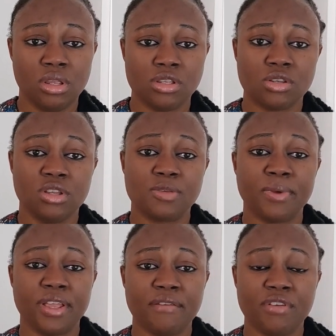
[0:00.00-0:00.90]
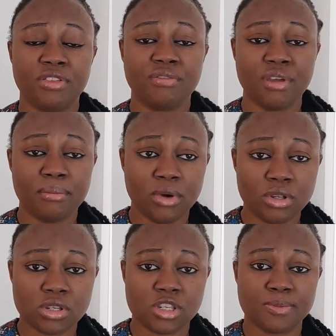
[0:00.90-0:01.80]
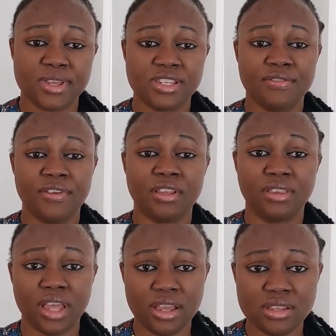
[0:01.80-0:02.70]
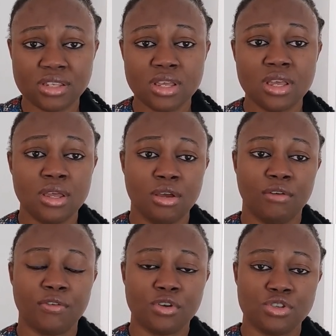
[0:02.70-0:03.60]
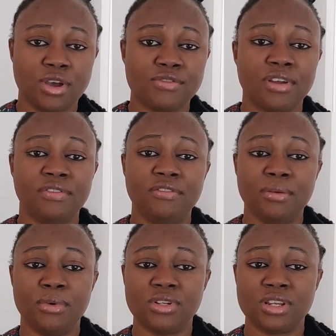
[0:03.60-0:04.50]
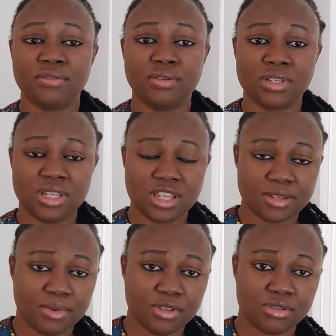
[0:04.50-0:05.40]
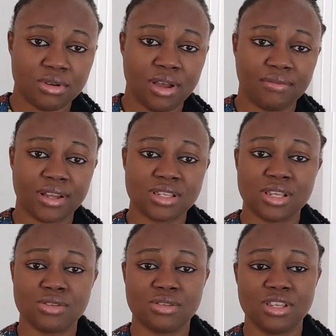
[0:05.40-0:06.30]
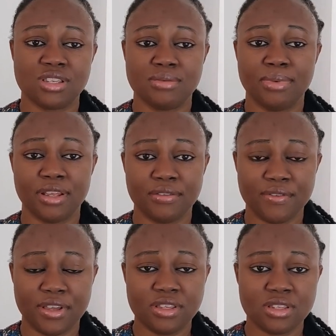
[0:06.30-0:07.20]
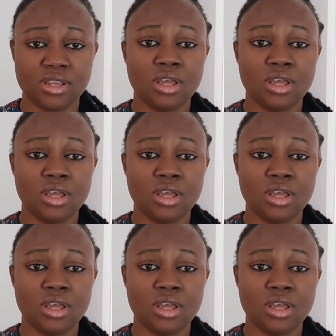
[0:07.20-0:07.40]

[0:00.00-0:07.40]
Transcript: It's always paid every 3 months on specific dates. Of course, you have to have lived in Malta for 6 months to have access to these benefits.